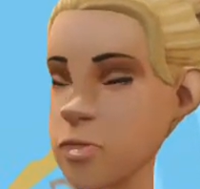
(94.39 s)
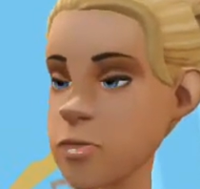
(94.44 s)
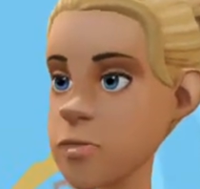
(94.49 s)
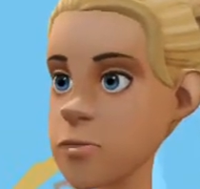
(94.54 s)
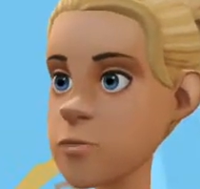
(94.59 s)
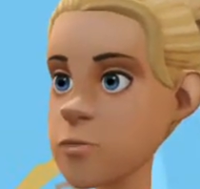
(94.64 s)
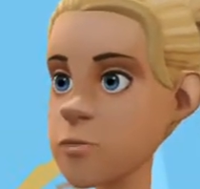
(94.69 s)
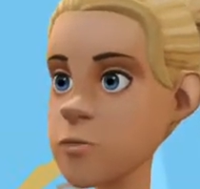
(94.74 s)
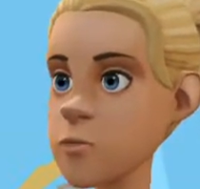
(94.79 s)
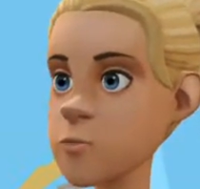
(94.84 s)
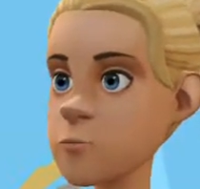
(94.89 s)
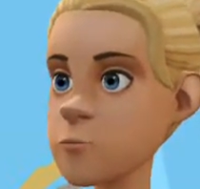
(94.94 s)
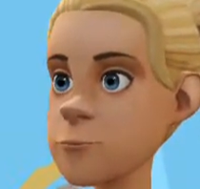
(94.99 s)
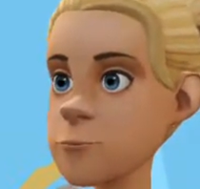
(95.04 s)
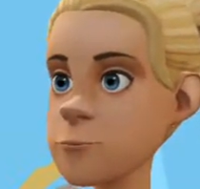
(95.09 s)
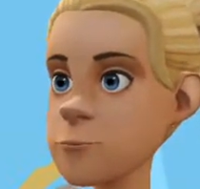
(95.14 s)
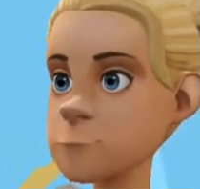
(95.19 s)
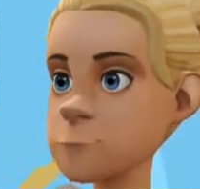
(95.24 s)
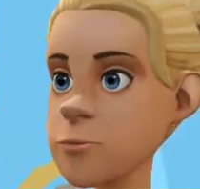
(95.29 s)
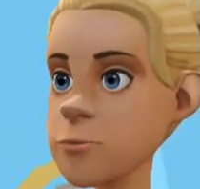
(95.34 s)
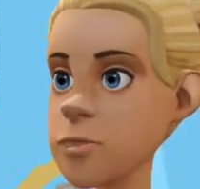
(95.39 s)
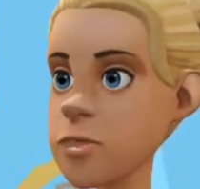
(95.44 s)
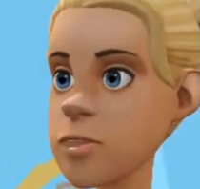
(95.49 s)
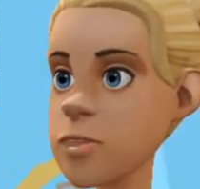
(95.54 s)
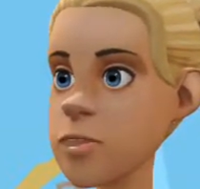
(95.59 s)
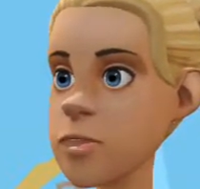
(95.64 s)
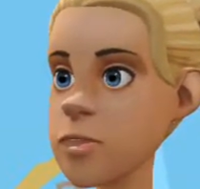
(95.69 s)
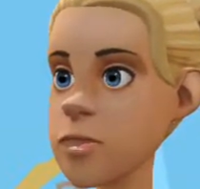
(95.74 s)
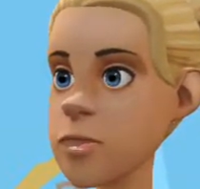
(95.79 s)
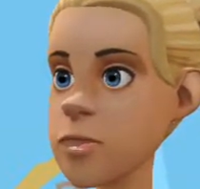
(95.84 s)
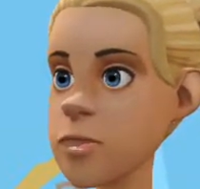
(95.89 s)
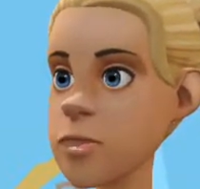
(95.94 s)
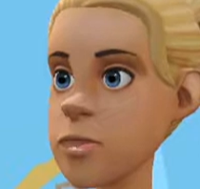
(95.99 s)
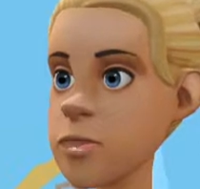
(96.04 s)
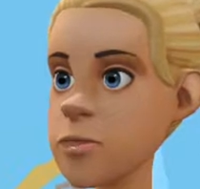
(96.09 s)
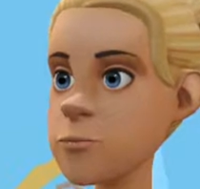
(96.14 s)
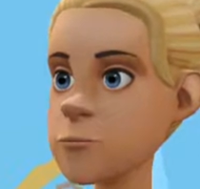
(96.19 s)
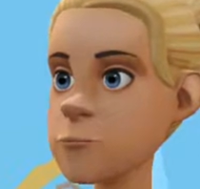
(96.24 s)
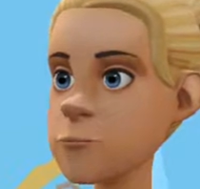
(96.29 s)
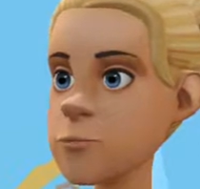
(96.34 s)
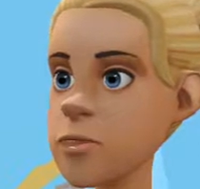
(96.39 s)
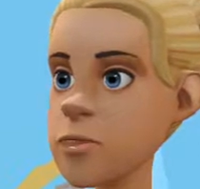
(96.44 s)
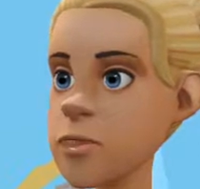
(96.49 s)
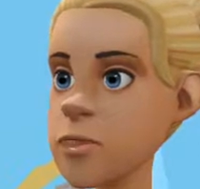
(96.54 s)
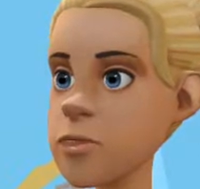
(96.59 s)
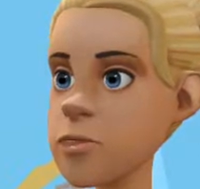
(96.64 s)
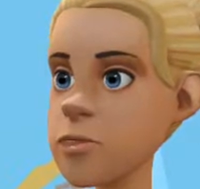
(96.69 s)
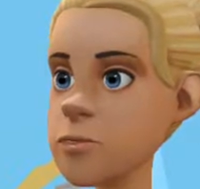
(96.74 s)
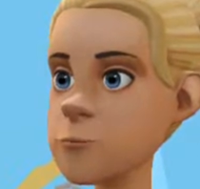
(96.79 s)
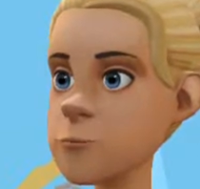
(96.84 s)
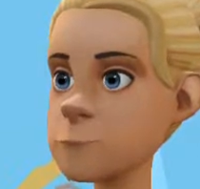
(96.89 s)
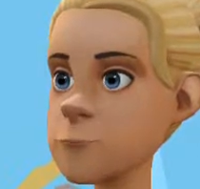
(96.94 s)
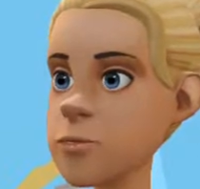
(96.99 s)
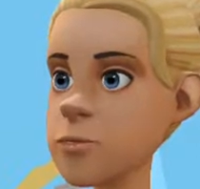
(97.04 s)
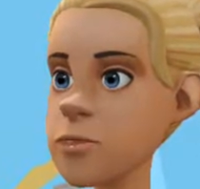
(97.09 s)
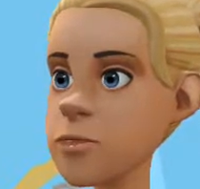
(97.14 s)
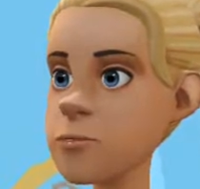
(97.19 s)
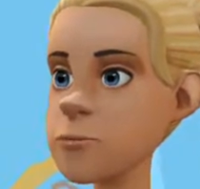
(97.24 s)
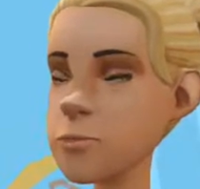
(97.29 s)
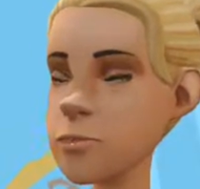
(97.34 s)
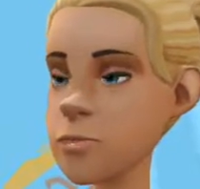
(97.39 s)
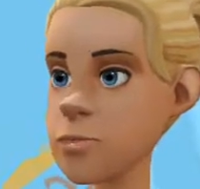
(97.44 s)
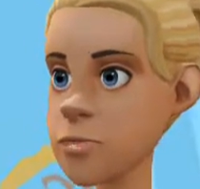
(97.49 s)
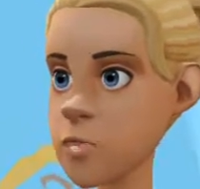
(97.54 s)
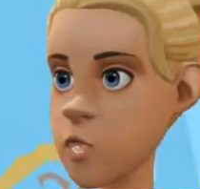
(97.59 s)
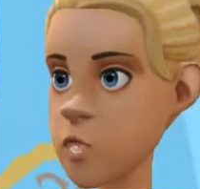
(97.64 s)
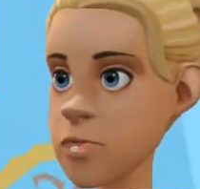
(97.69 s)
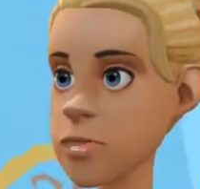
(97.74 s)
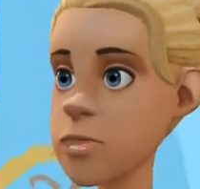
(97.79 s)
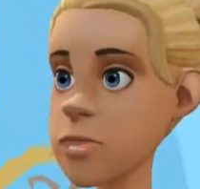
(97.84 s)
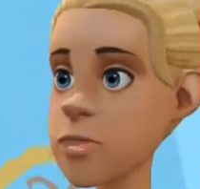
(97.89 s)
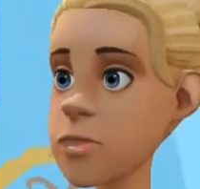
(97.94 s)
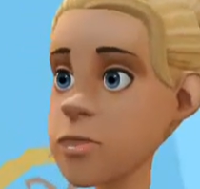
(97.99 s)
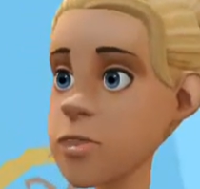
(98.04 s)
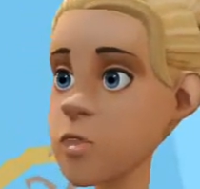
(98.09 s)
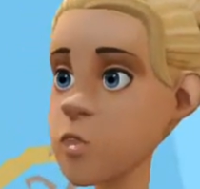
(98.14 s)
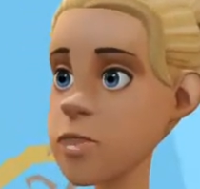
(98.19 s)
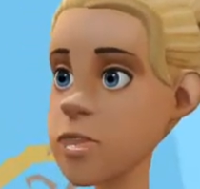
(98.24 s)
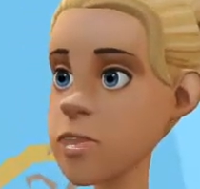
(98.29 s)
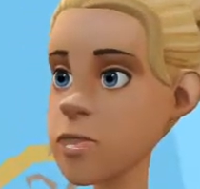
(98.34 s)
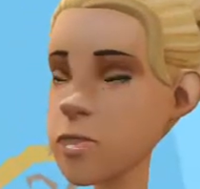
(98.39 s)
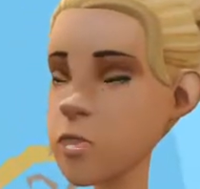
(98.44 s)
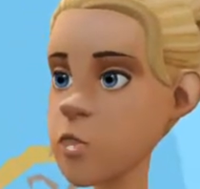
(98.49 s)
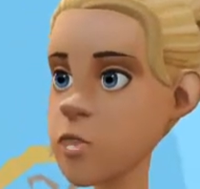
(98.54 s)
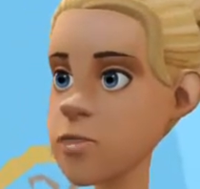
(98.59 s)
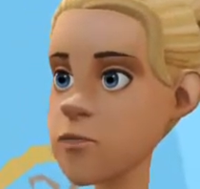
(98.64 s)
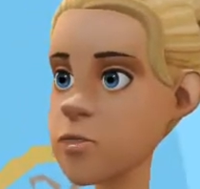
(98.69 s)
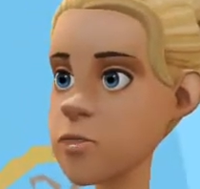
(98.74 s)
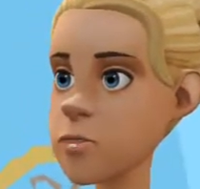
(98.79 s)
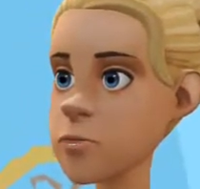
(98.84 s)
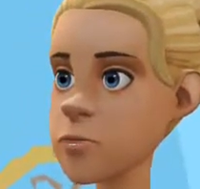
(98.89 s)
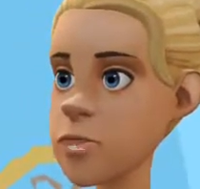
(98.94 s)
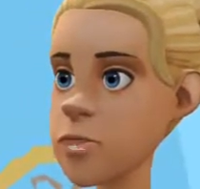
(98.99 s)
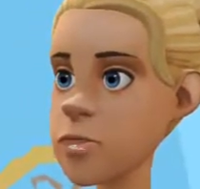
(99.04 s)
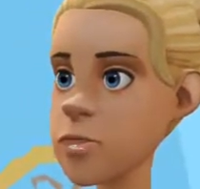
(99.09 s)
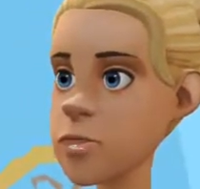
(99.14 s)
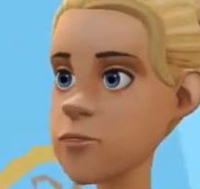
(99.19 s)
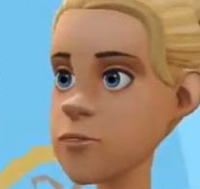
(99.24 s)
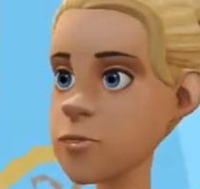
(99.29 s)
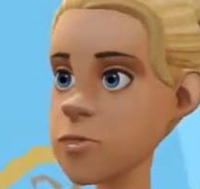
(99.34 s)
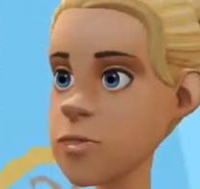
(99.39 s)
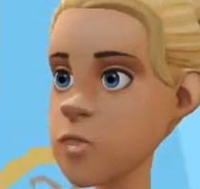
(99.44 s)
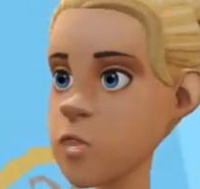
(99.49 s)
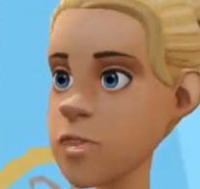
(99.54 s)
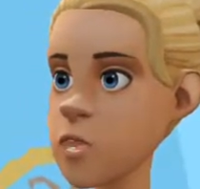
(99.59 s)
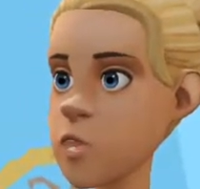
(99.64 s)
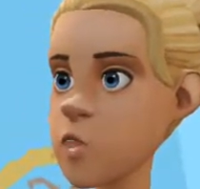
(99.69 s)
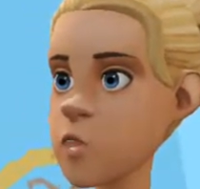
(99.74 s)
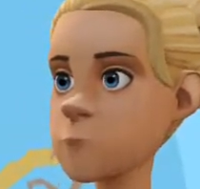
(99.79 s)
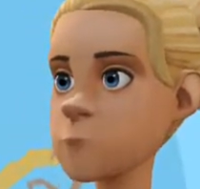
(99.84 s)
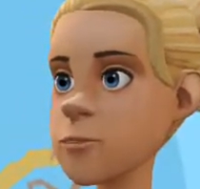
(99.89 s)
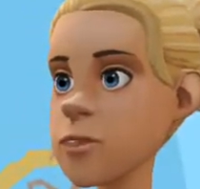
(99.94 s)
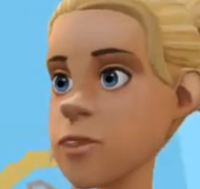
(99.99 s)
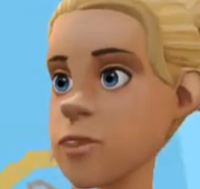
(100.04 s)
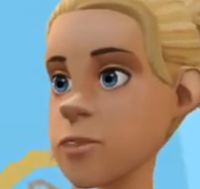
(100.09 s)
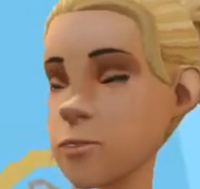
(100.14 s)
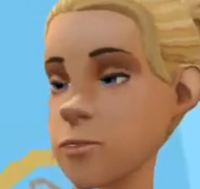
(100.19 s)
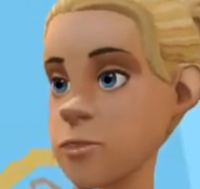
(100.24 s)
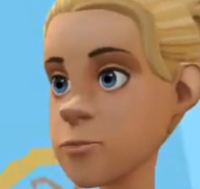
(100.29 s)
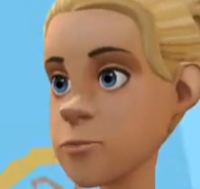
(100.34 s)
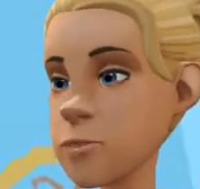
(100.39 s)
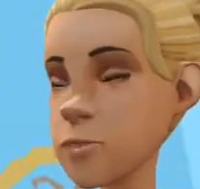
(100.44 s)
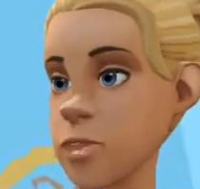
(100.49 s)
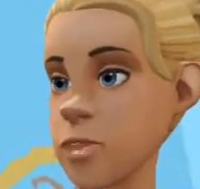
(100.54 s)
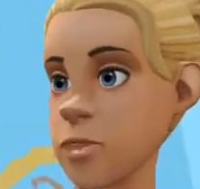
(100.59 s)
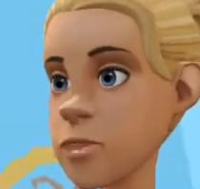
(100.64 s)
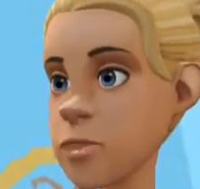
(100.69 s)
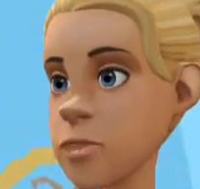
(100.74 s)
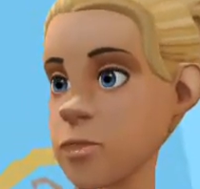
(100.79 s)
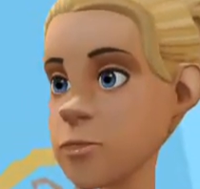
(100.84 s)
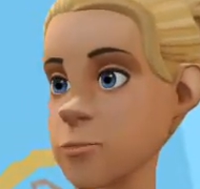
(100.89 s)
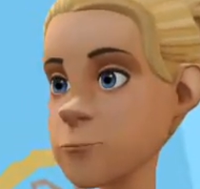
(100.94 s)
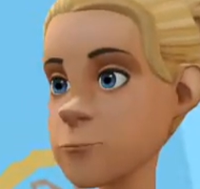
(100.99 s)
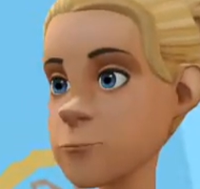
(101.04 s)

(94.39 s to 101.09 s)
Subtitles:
Jones, Ph.D., a transplant psychologist with the University of Iowa Hospitals and Clinics.